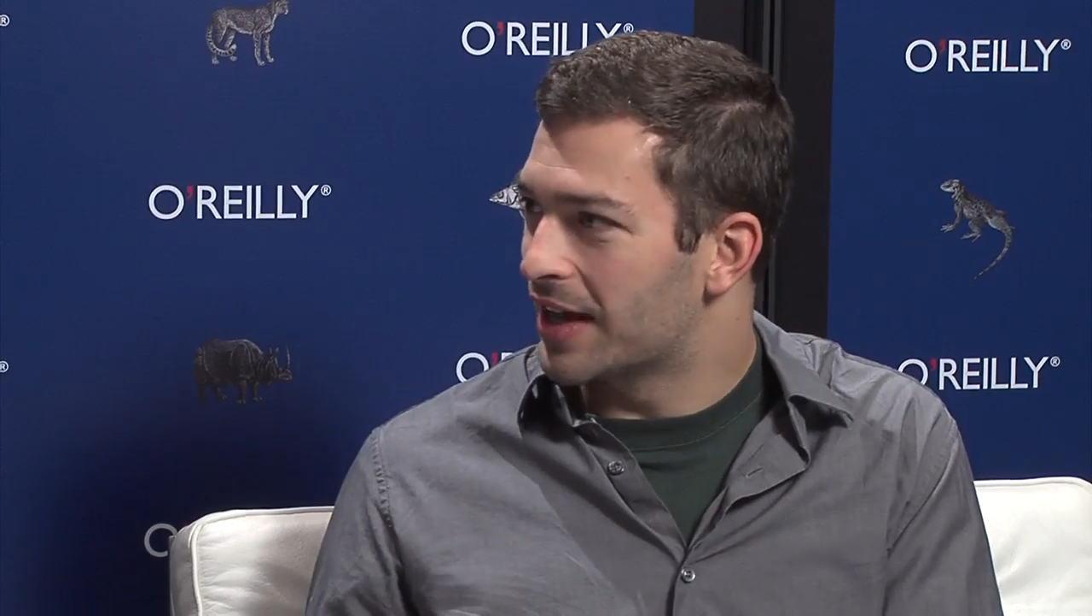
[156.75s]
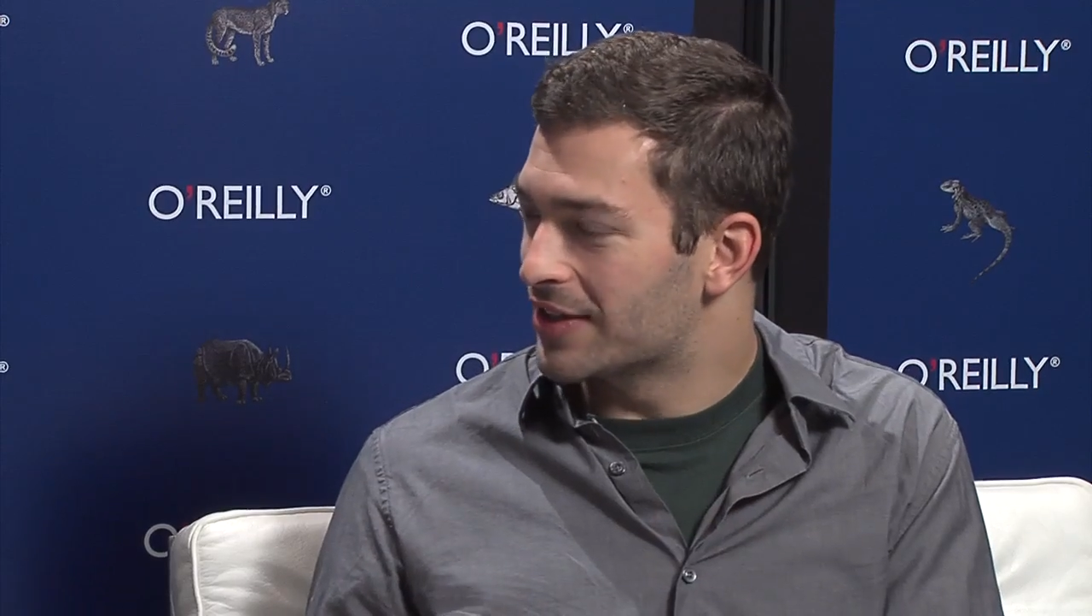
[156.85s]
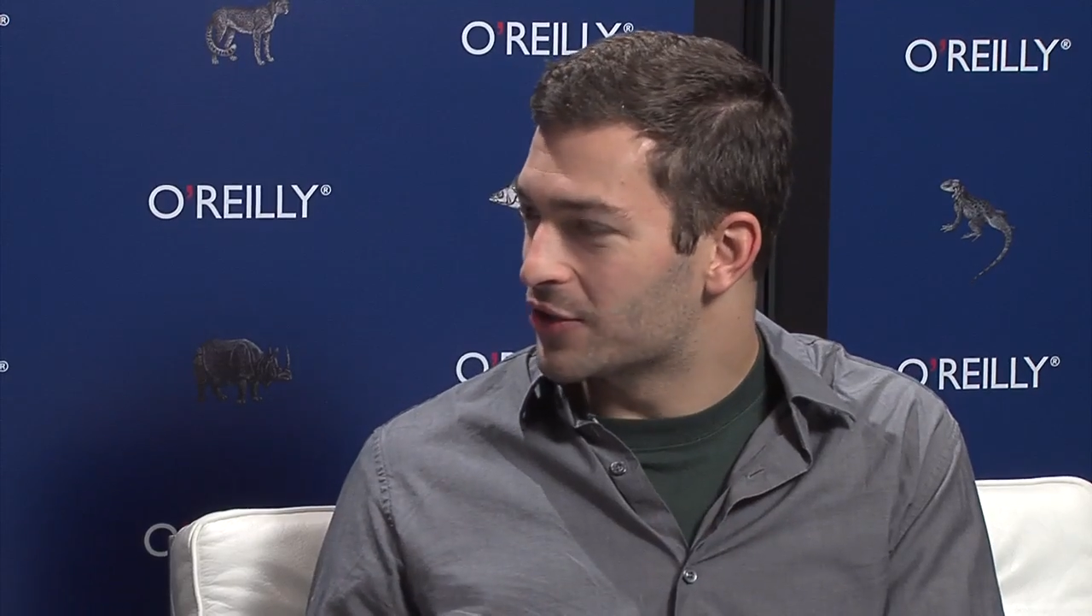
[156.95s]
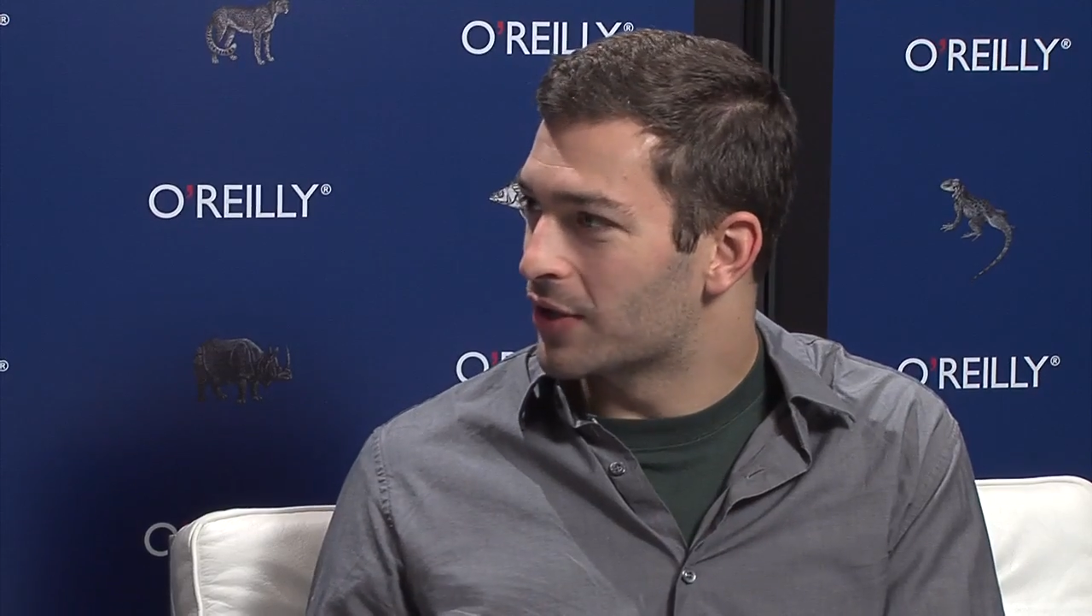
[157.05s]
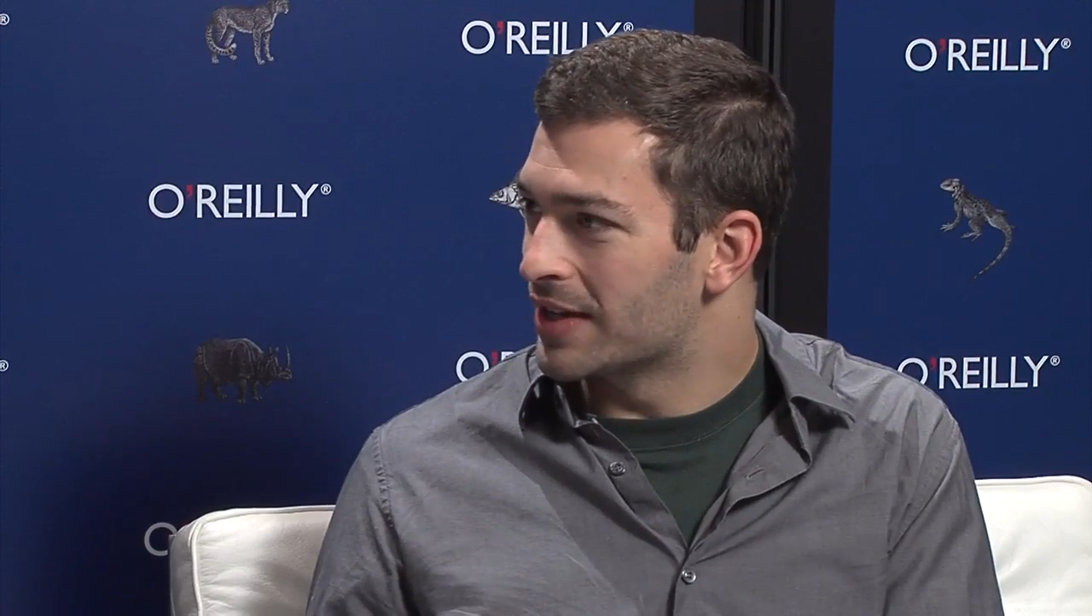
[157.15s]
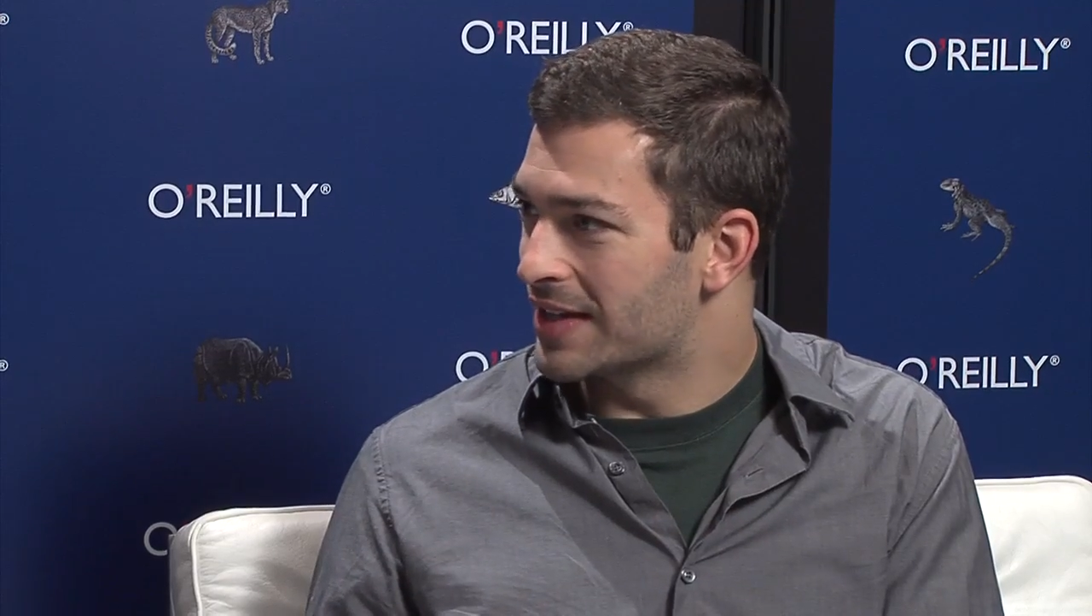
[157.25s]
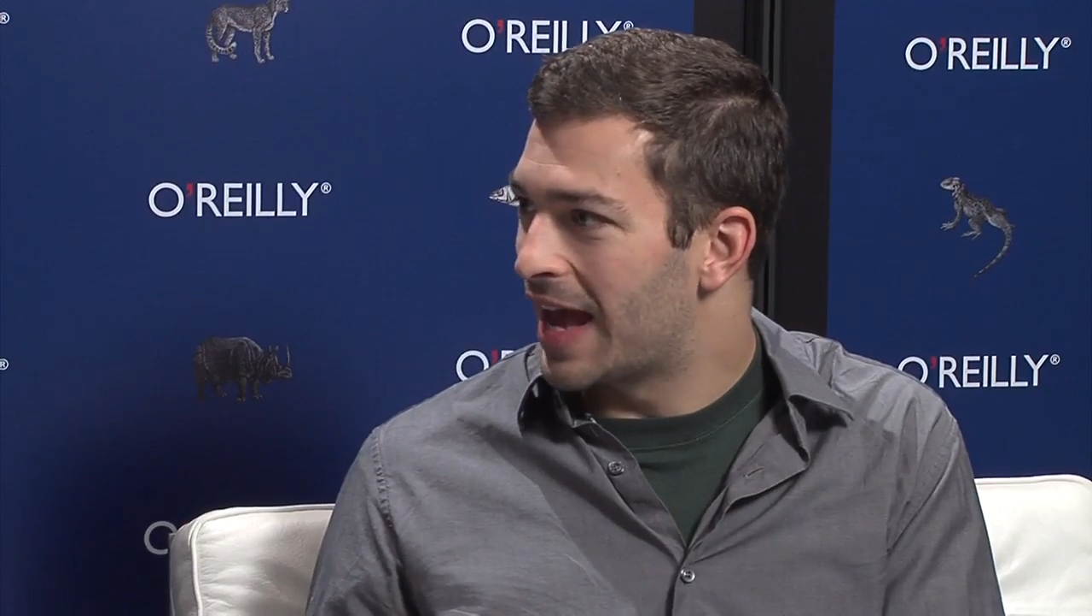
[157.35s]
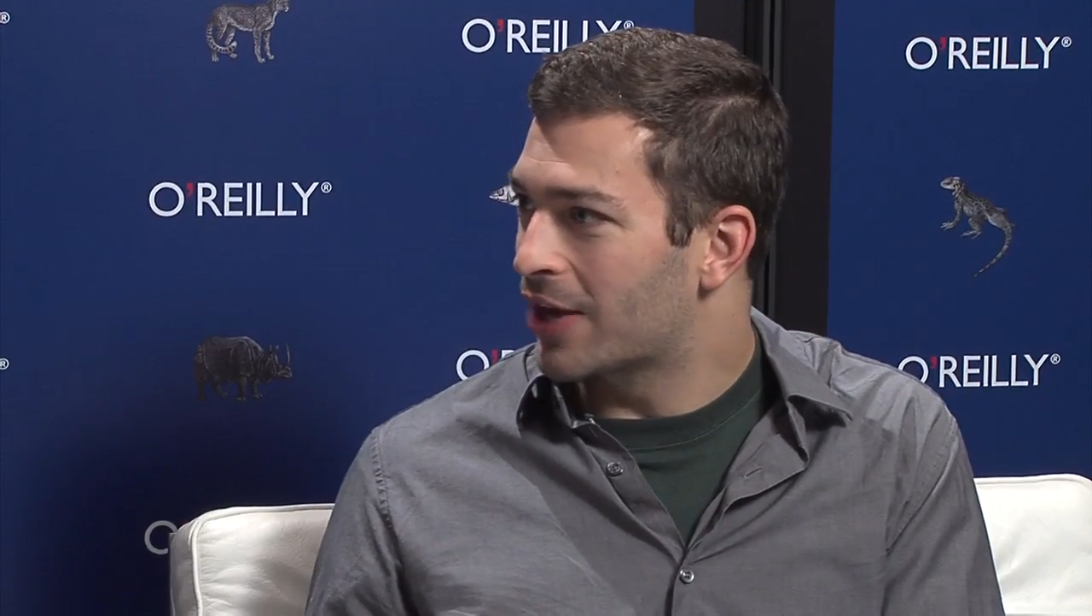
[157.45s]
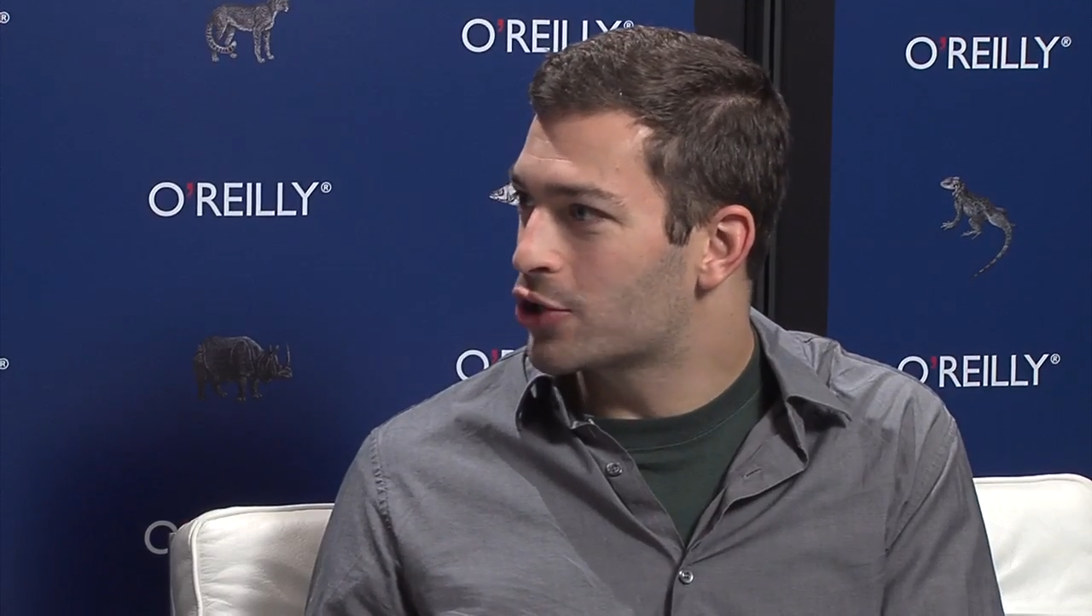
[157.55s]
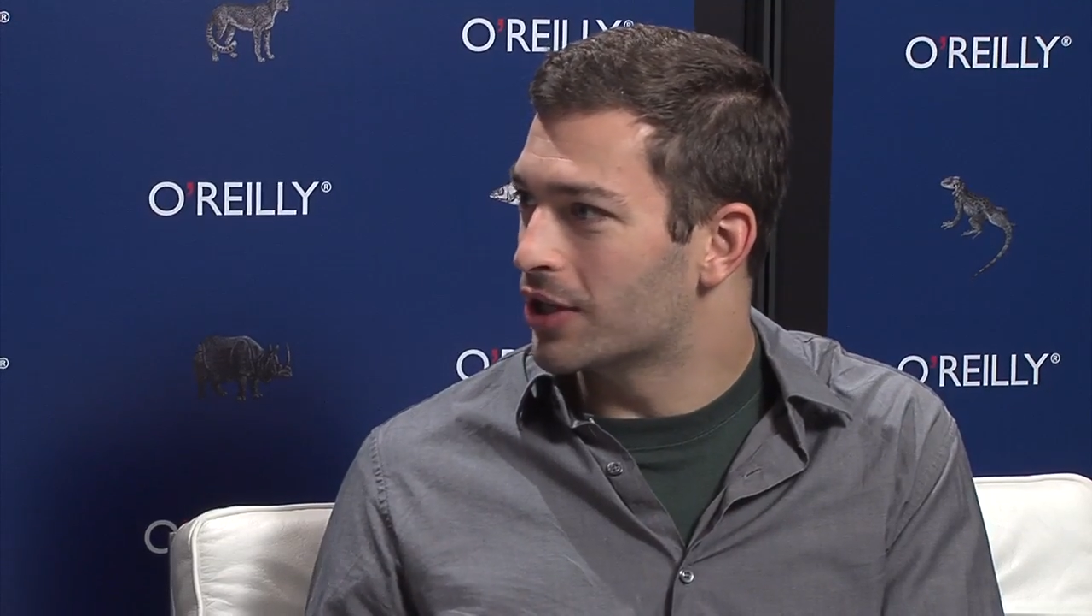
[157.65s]
as a
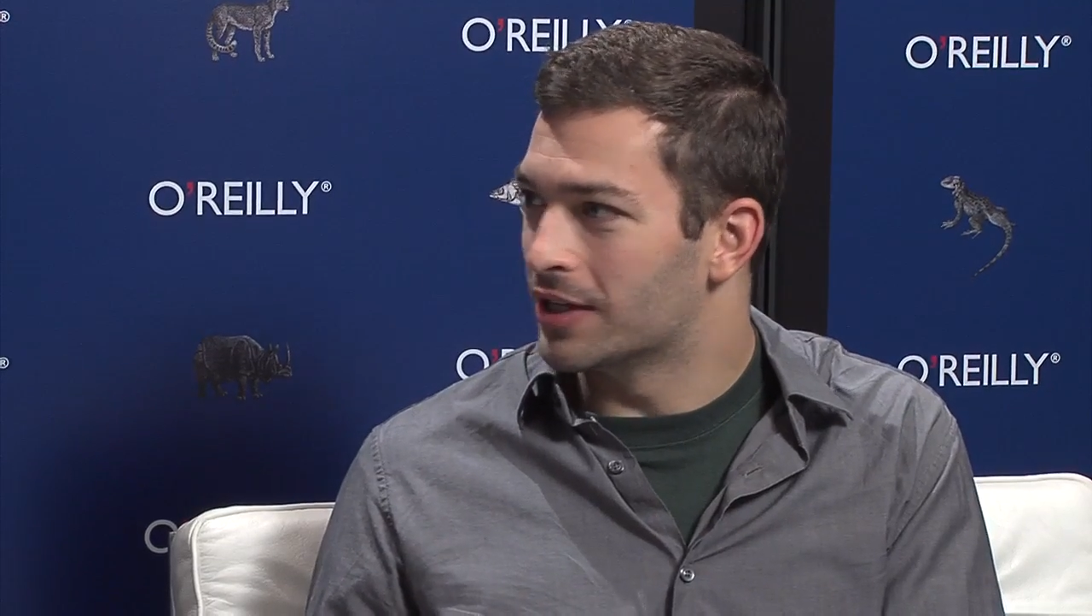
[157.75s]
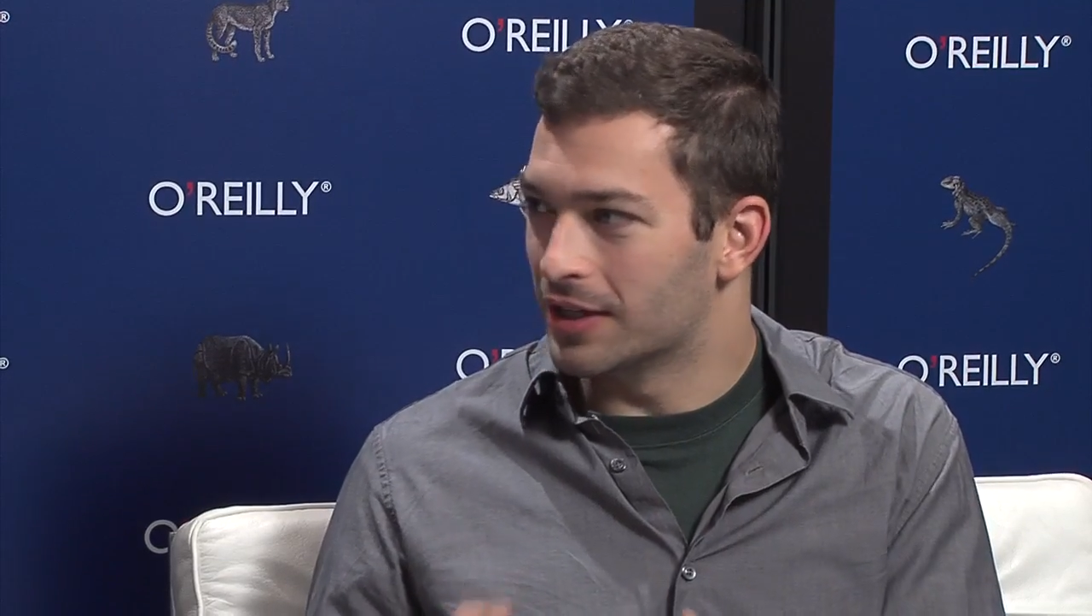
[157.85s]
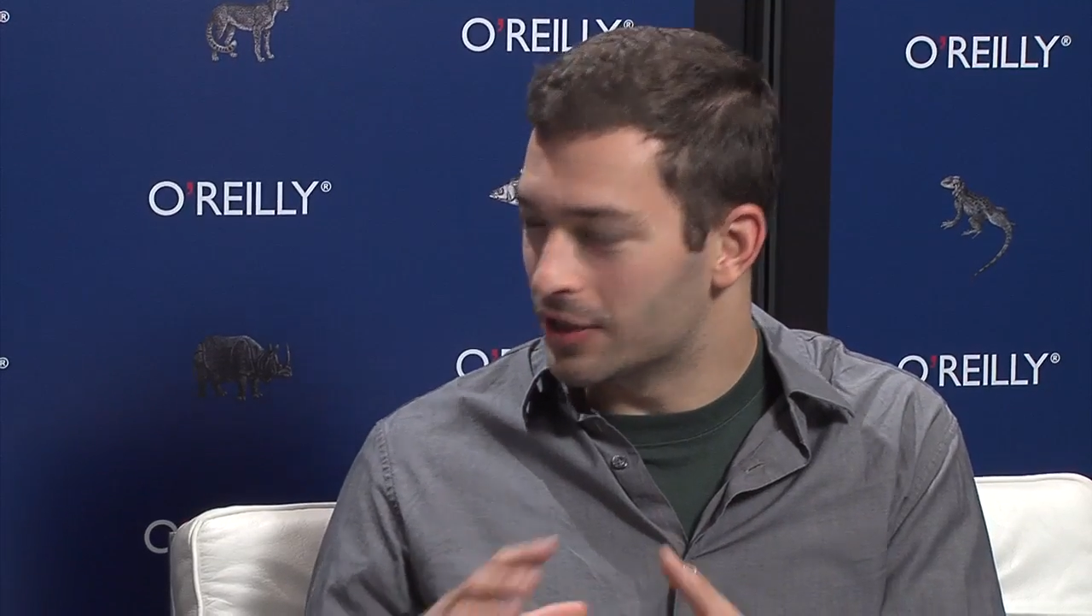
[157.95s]
transaction. Sure.